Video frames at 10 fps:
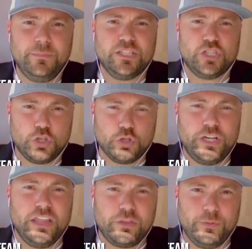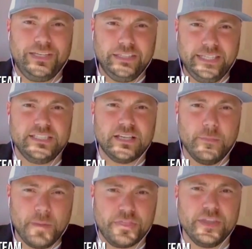agent on my team gets
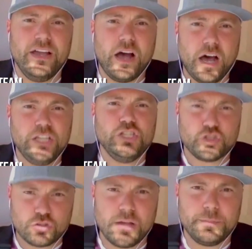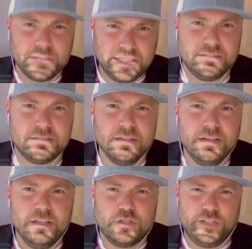33 leads a month,
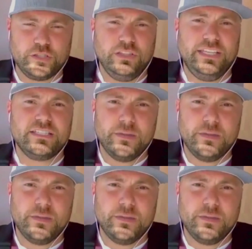unscrubbed leads.